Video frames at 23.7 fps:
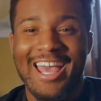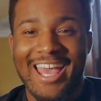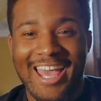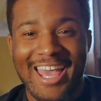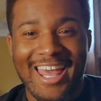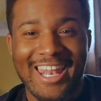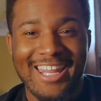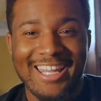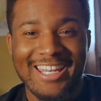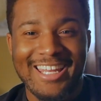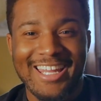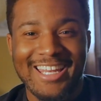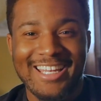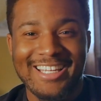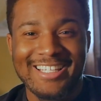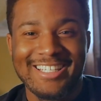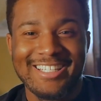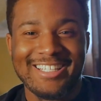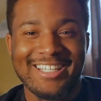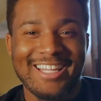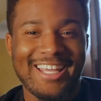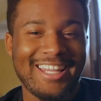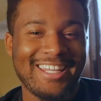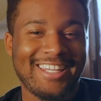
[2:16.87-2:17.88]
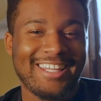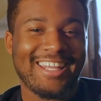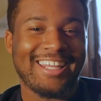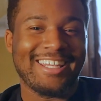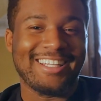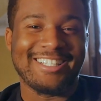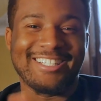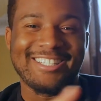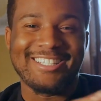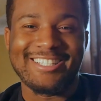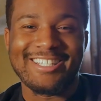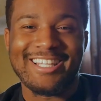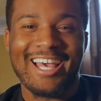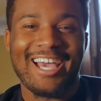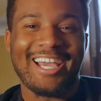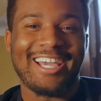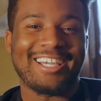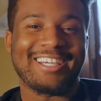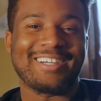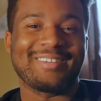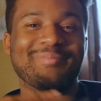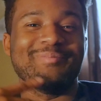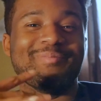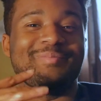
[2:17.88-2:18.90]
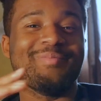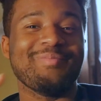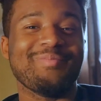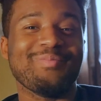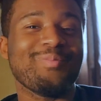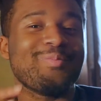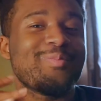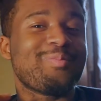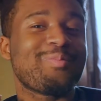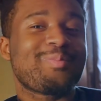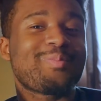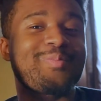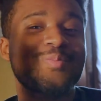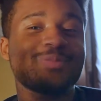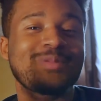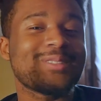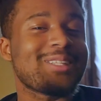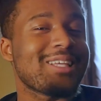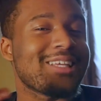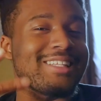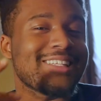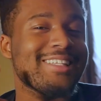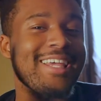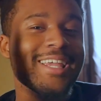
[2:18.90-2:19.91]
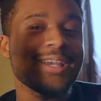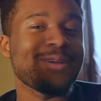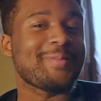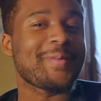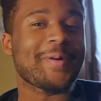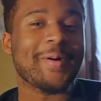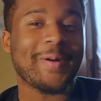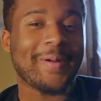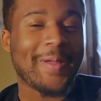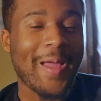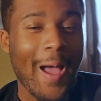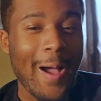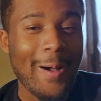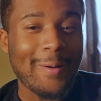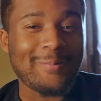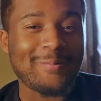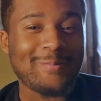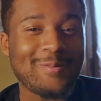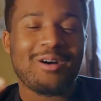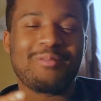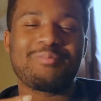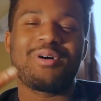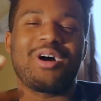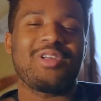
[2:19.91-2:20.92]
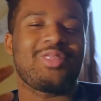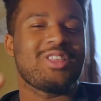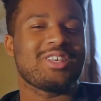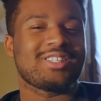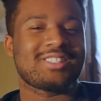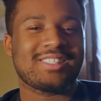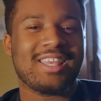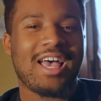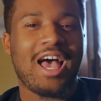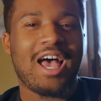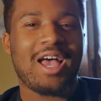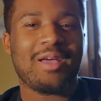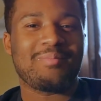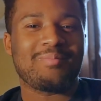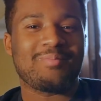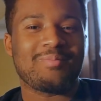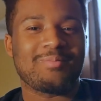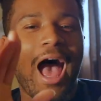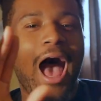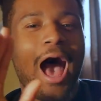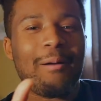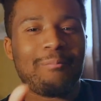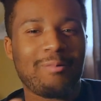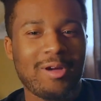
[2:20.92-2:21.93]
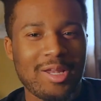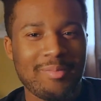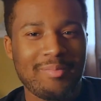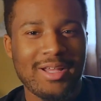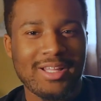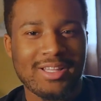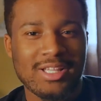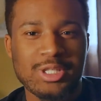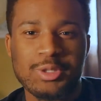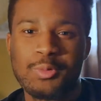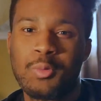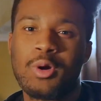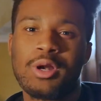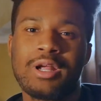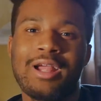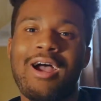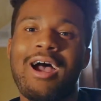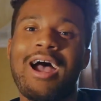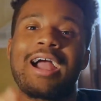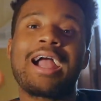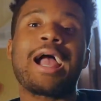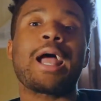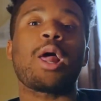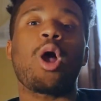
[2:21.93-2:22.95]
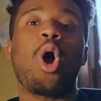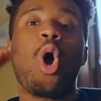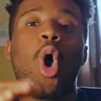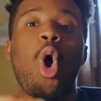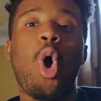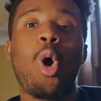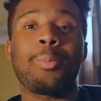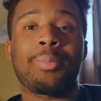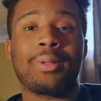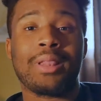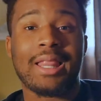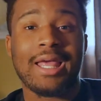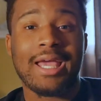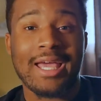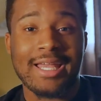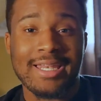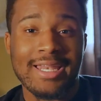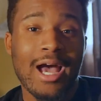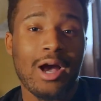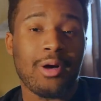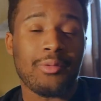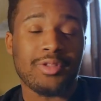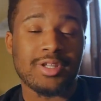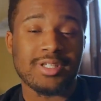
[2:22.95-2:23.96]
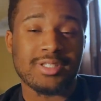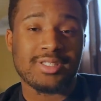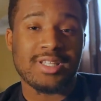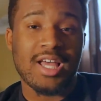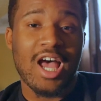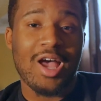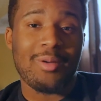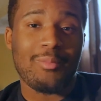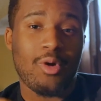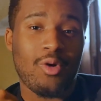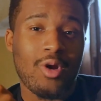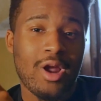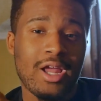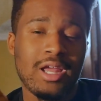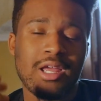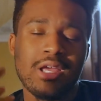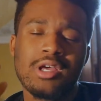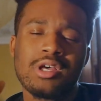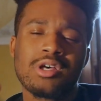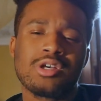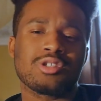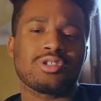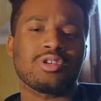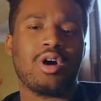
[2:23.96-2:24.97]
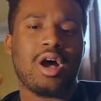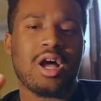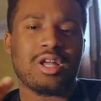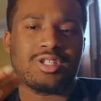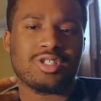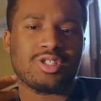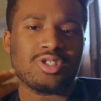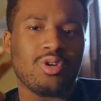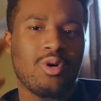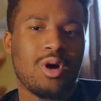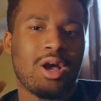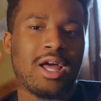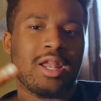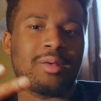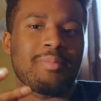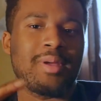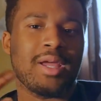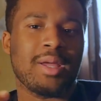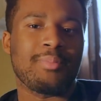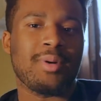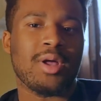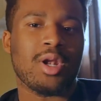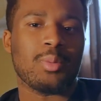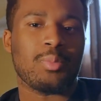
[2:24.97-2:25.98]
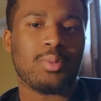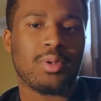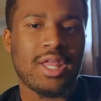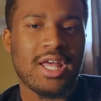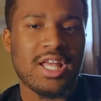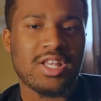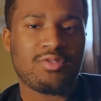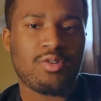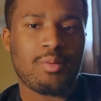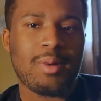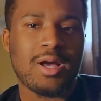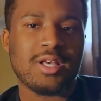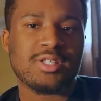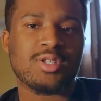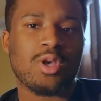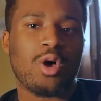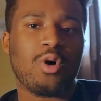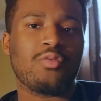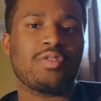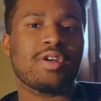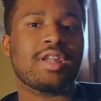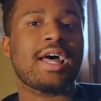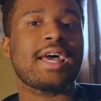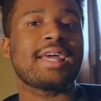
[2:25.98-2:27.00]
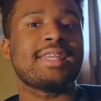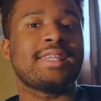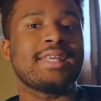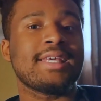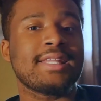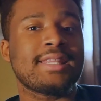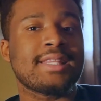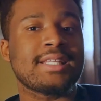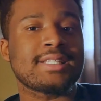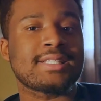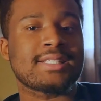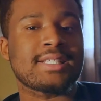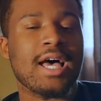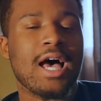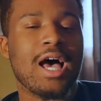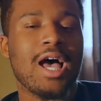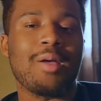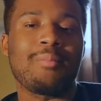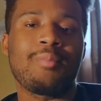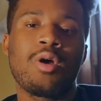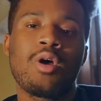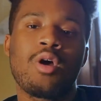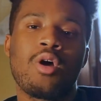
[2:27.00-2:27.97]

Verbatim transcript: and it didn't, it didn't like it didn't work out, but this time I'm gonna make this work out. I got it all planned out this time, all right? So I just know I gotta make better plans for myself, and I did this time,